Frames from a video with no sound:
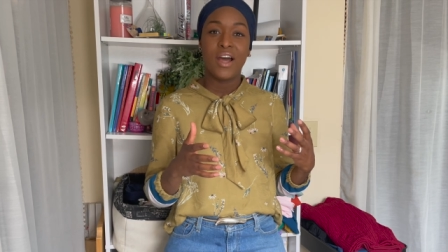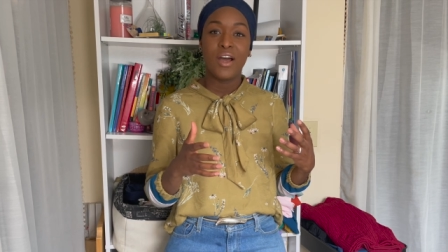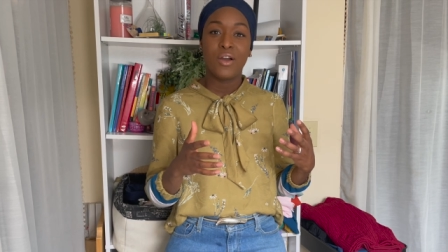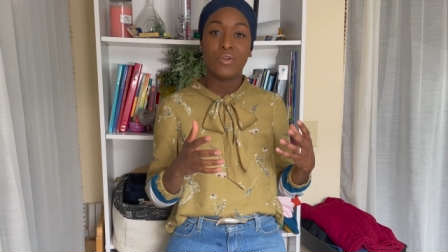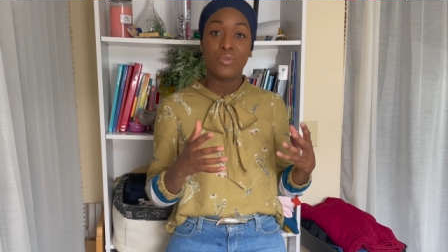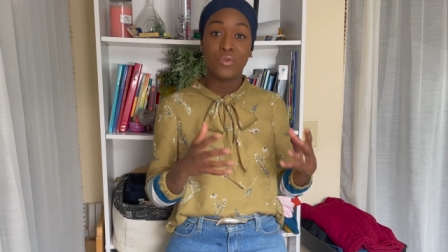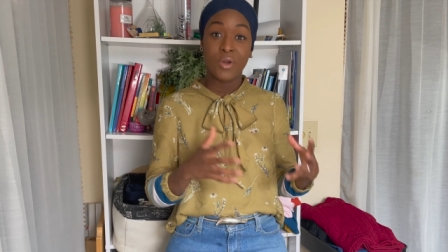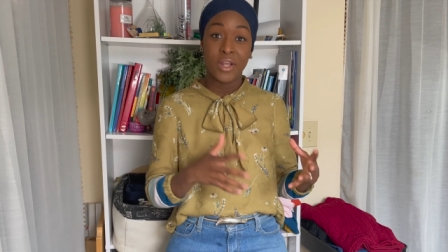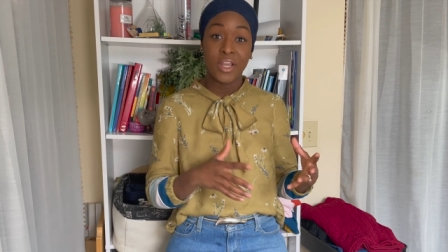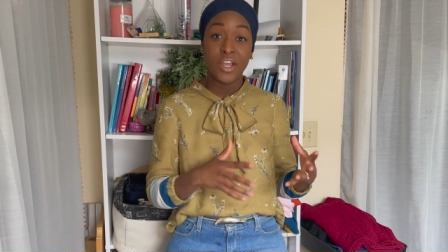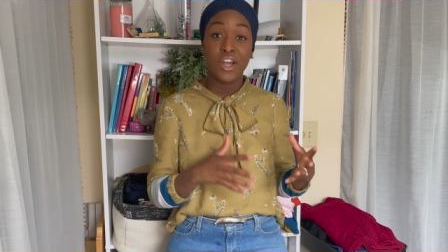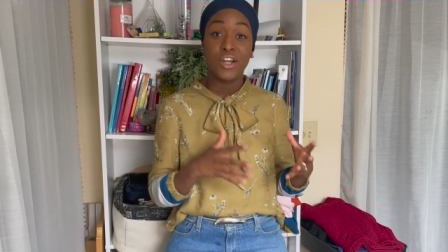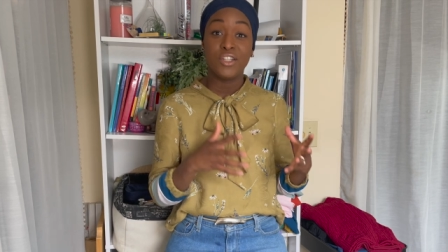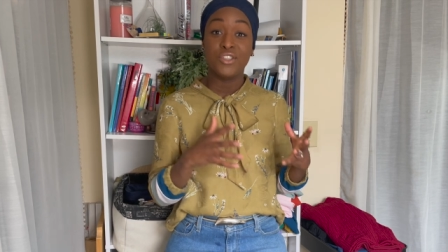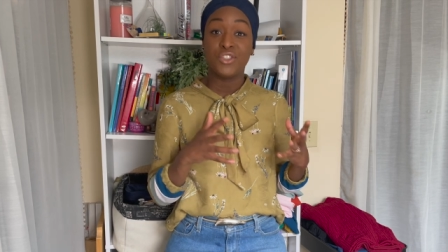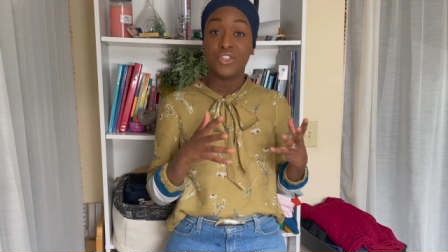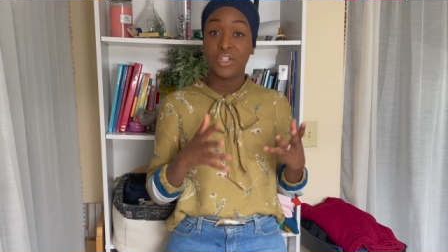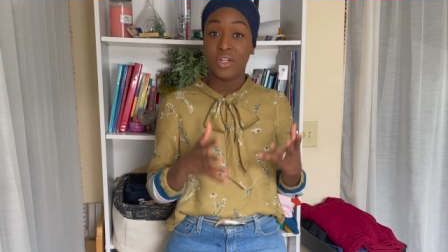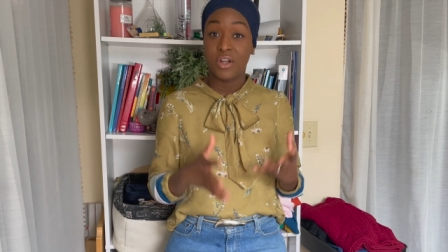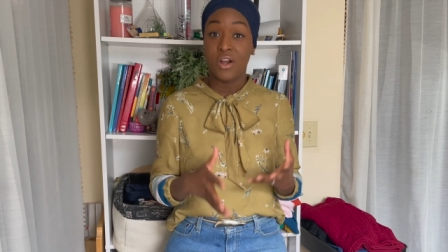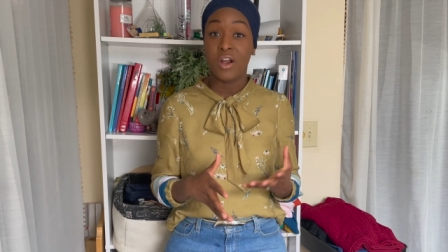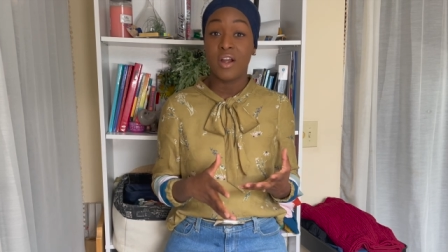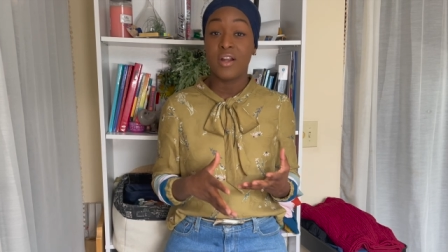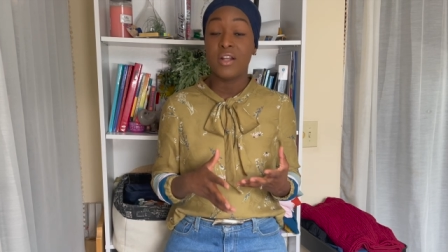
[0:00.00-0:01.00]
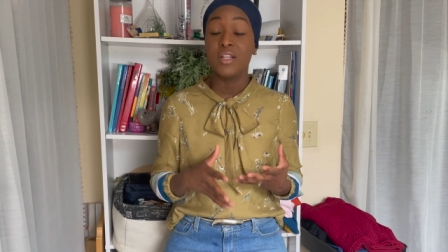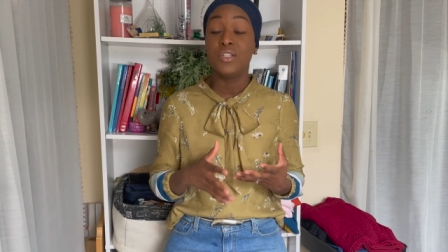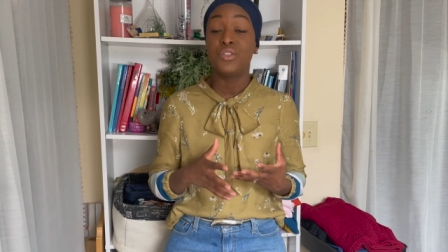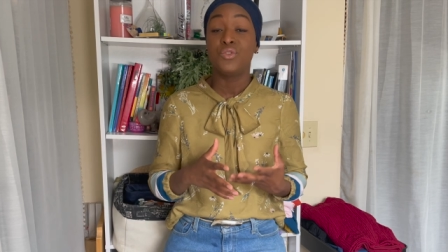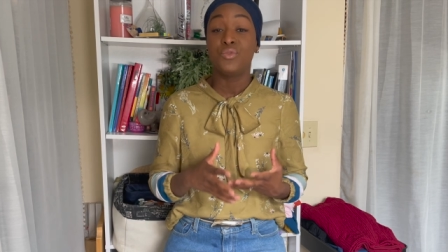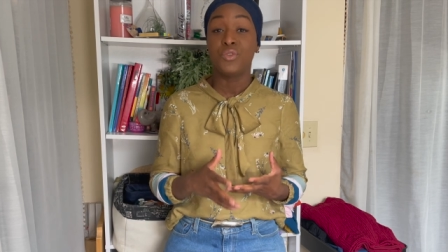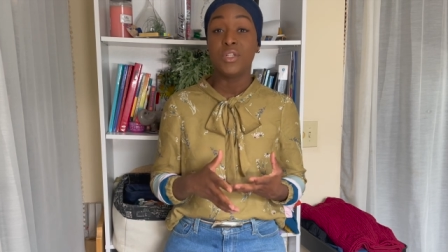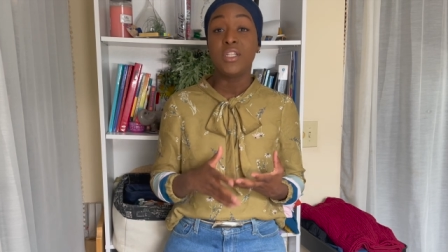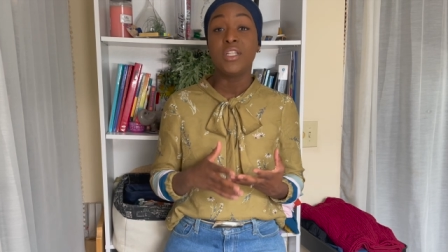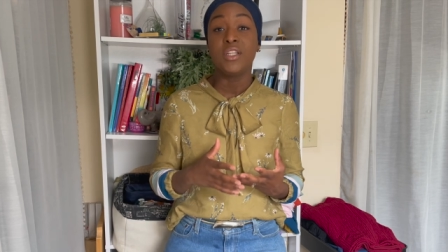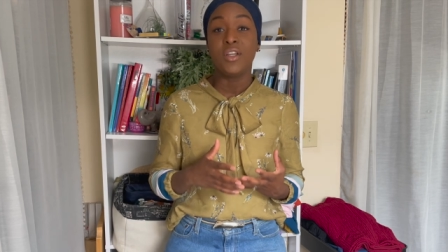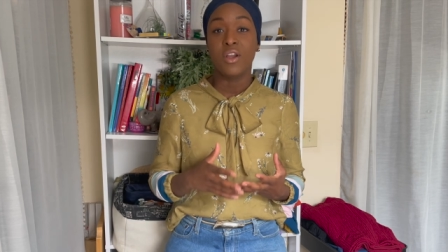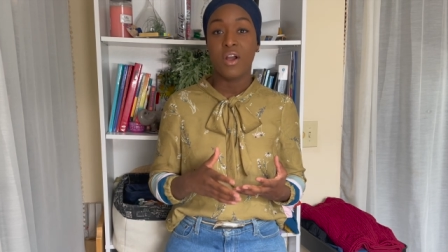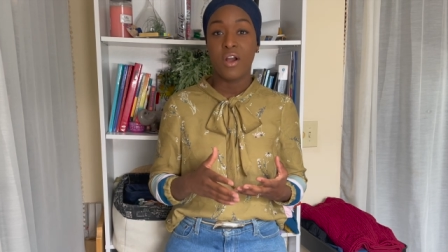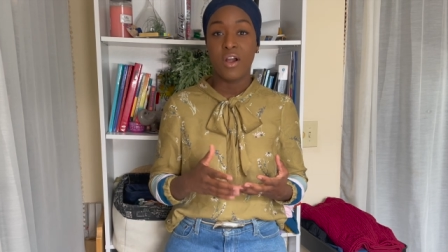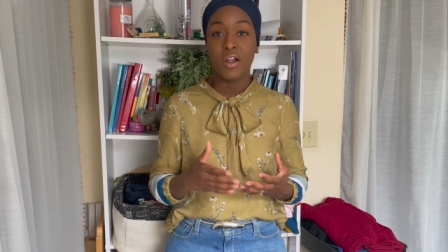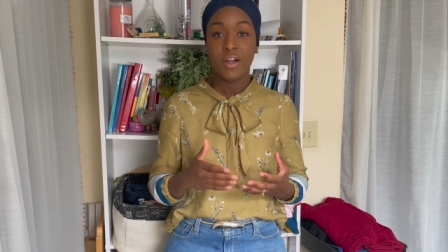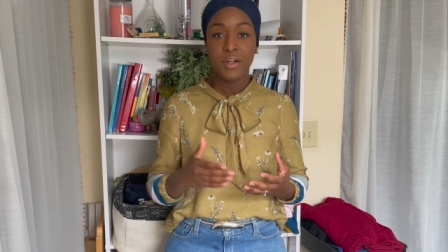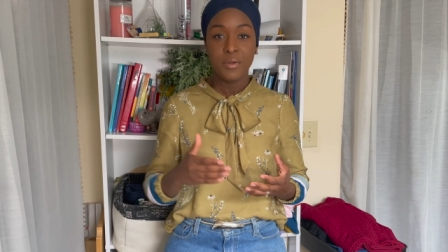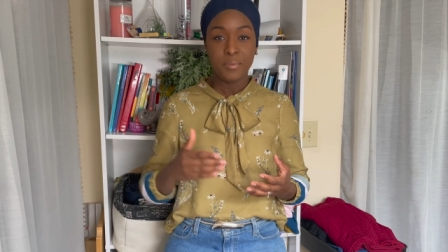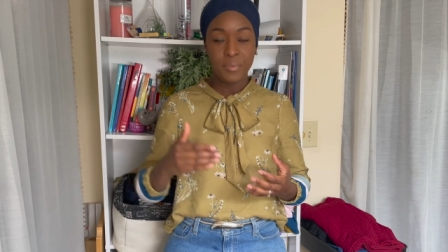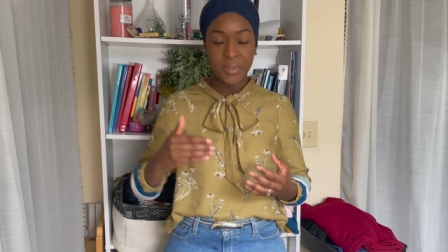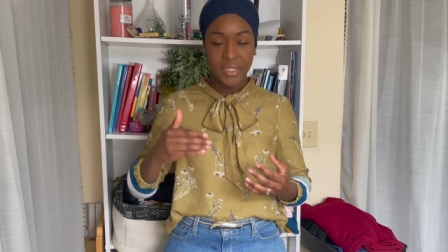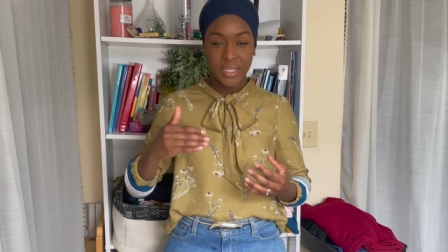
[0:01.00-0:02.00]
a rayon jacquard is really
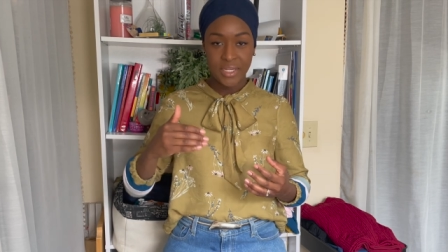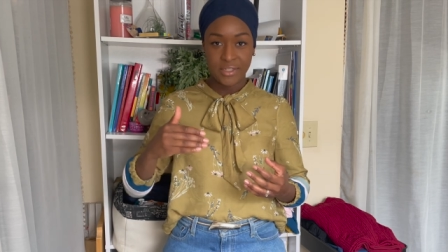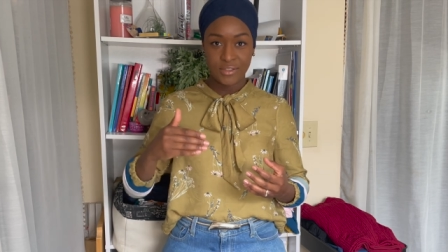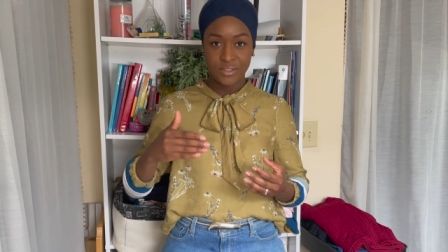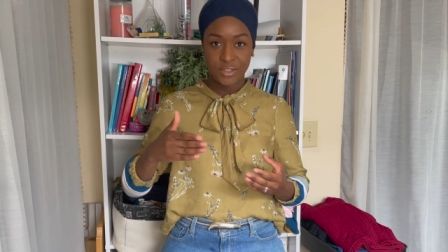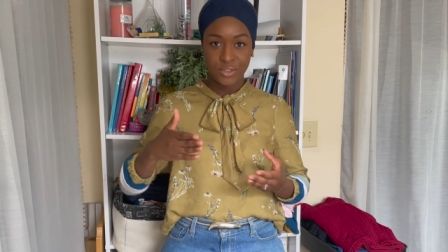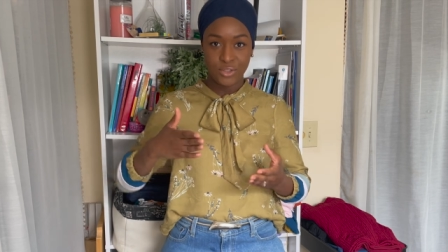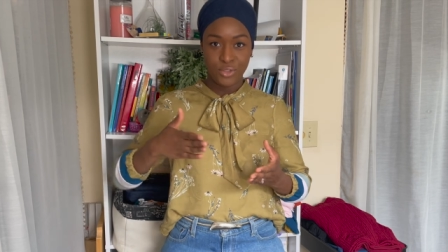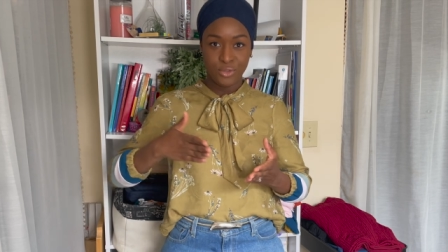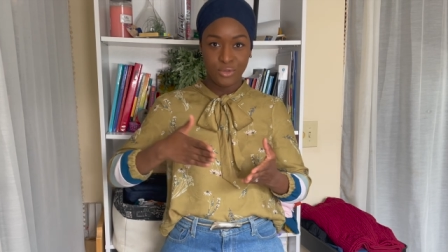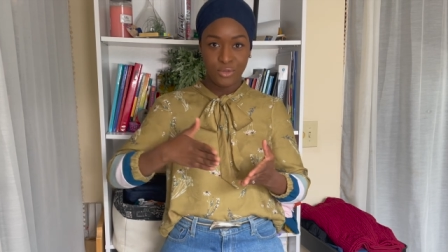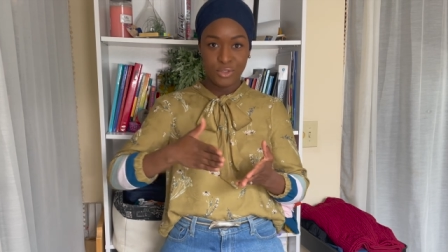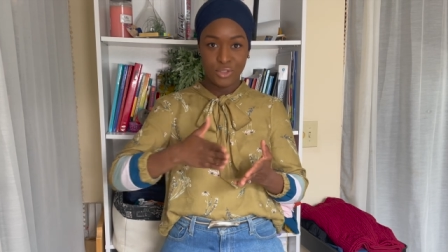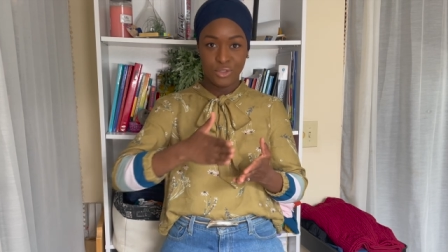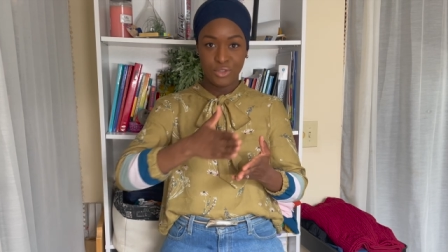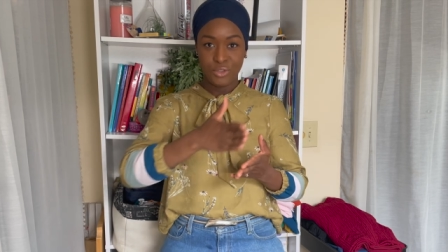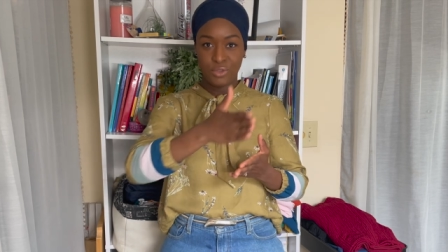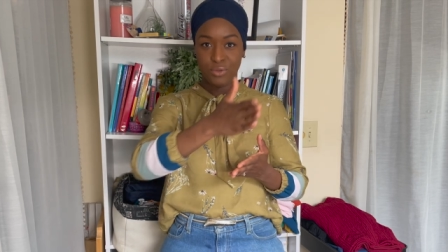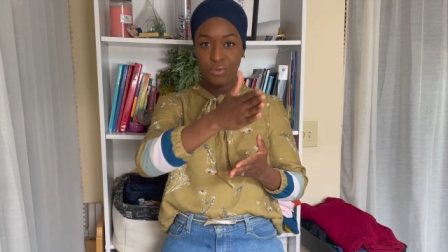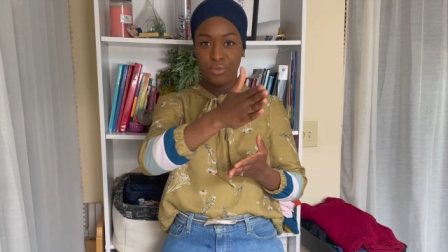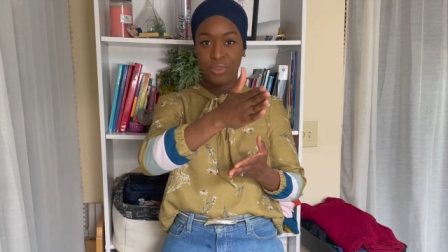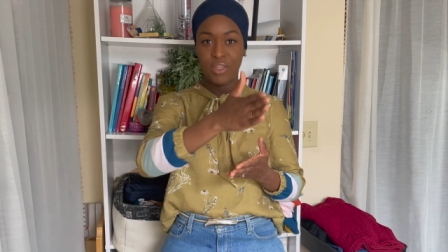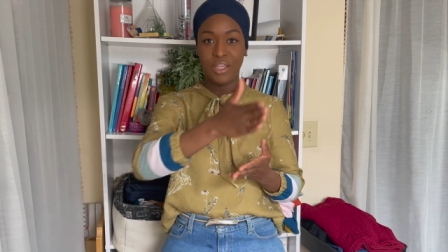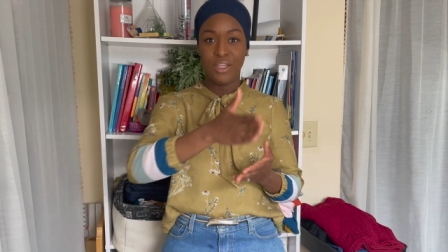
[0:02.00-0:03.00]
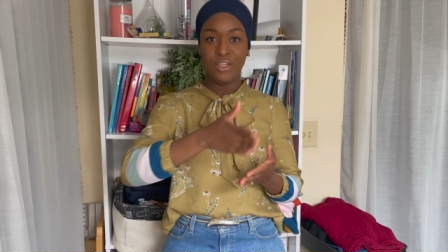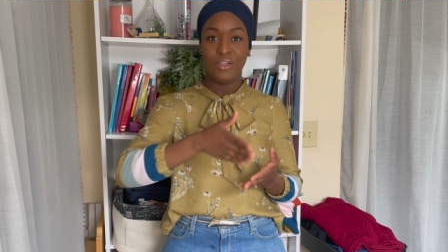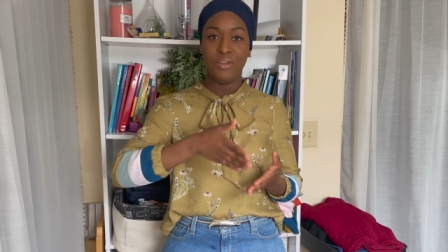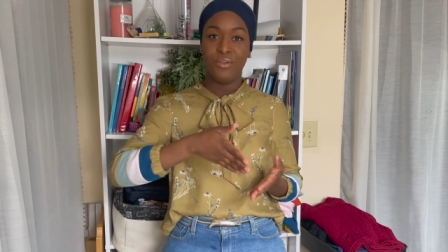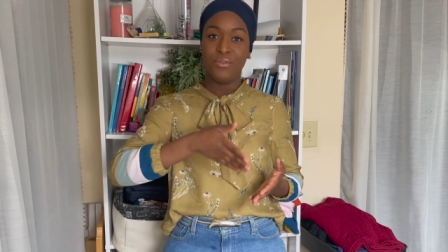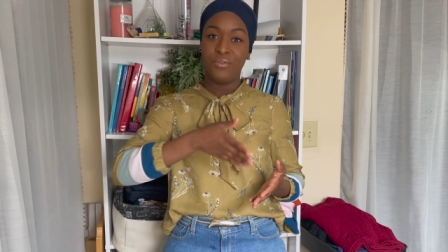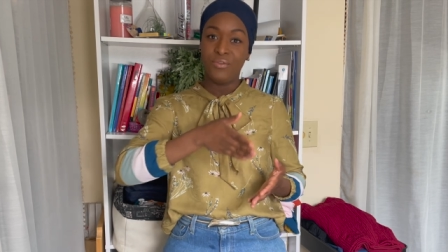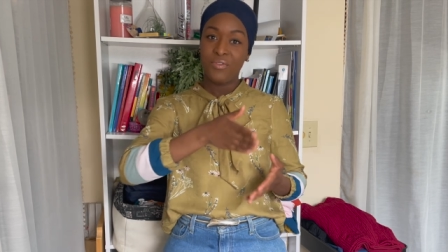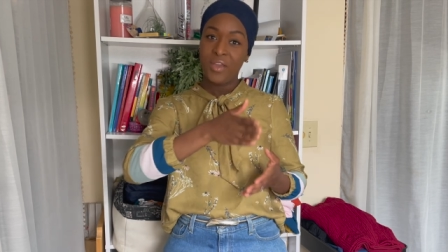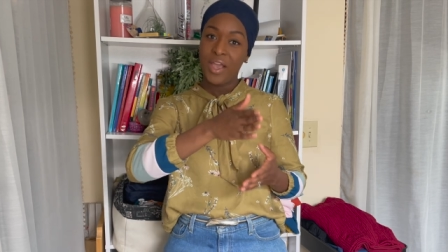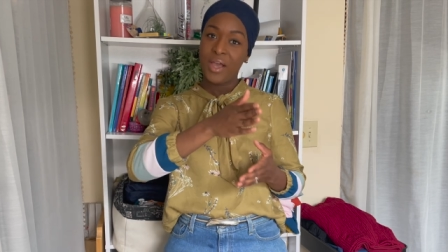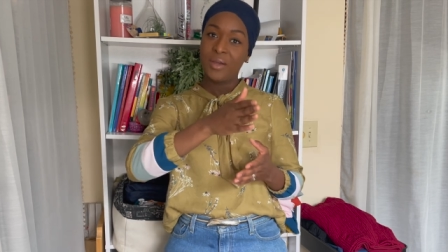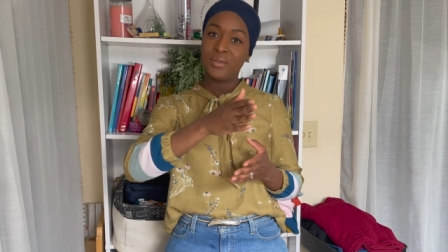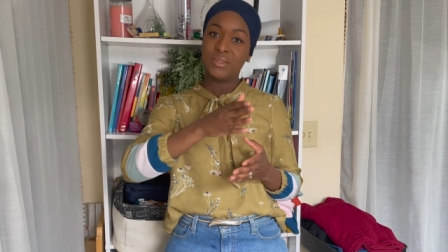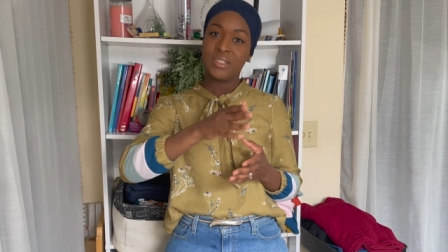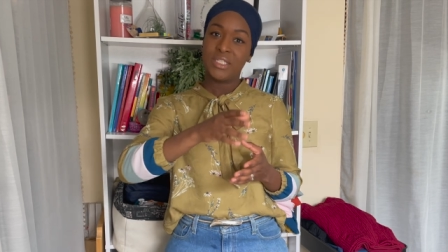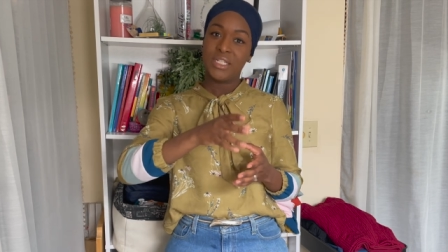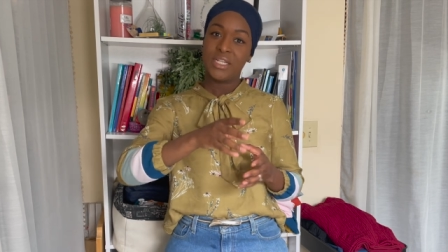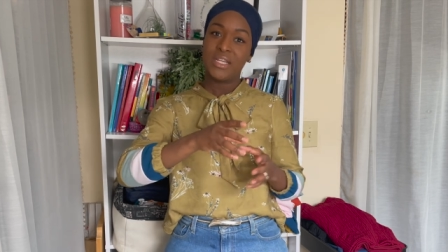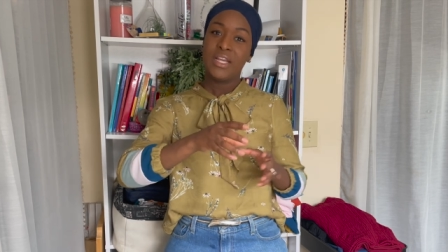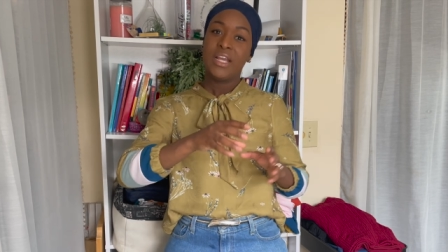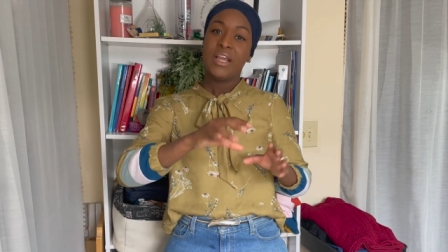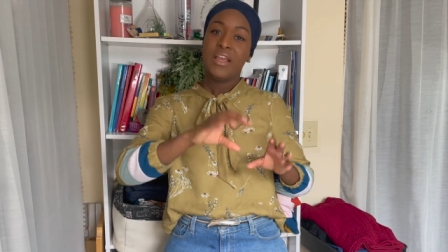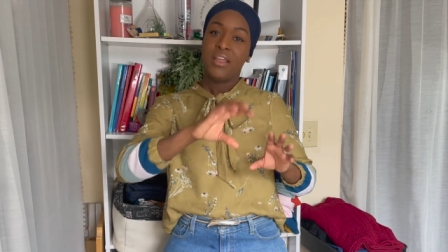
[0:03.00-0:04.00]
hard because as soon as you think you found
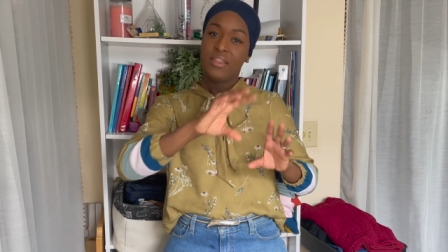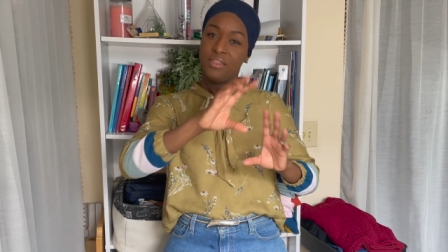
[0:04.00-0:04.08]
it,